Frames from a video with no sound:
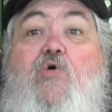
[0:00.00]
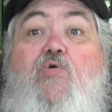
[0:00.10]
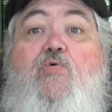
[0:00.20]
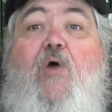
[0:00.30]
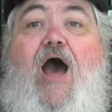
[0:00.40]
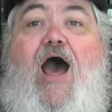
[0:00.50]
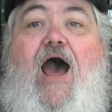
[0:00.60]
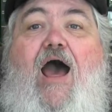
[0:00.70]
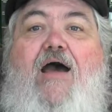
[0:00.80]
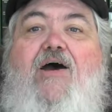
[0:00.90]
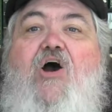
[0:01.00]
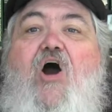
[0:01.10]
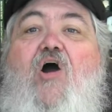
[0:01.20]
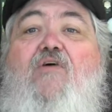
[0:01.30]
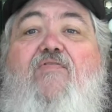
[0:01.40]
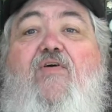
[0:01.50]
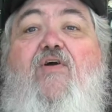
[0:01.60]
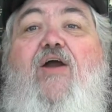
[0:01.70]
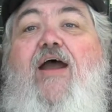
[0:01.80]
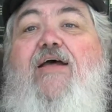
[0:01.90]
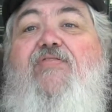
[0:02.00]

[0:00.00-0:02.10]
hoo-ha over...